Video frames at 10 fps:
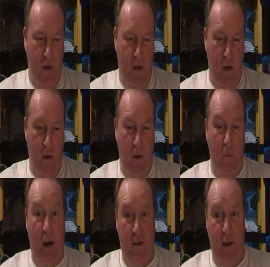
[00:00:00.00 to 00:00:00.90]

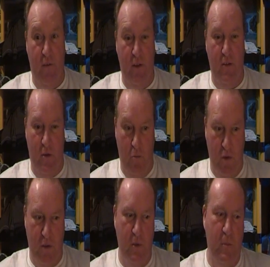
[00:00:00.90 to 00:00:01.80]
Pat Evans
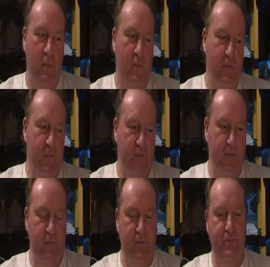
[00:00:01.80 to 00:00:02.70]
amongst them,
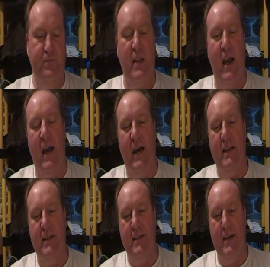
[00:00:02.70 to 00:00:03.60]

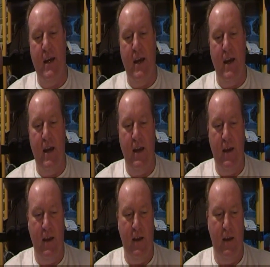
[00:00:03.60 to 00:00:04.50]
and
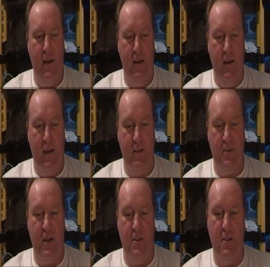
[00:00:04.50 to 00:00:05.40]
as
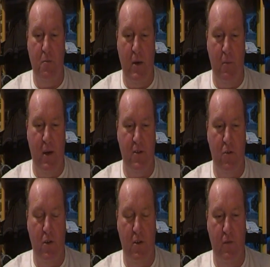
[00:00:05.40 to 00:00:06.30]
I say, she'd
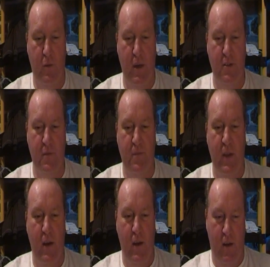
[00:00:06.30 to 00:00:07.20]
amassed all this
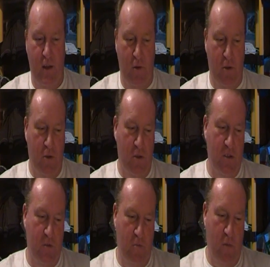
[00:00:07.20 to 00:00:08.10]
information. Now, of
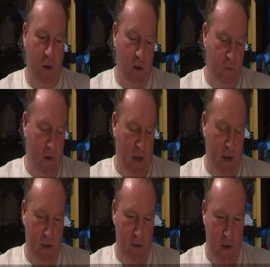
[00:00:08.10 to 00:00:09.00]
course, Margaret
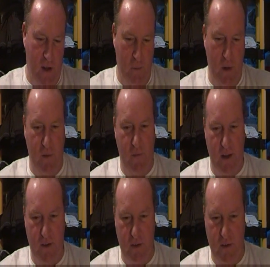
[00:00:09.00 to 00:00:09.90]
Fry is a bit
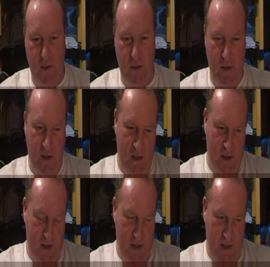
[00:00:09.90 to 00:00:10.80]
of a veteran.
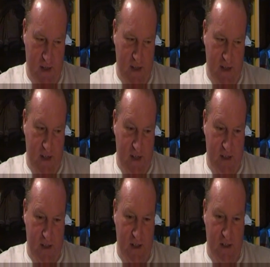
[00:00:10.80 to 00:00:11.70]

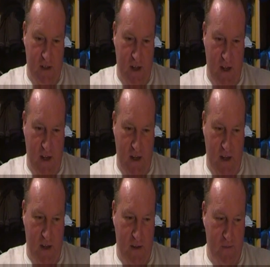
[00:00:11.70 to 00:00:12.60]
She's
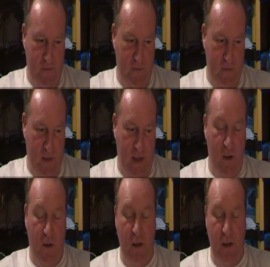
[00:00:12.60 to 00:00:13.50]

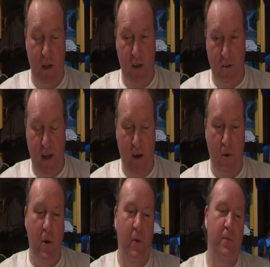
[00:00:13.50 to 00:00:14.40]
getting on in years
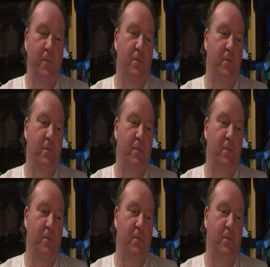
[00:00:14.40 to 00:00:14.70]
now,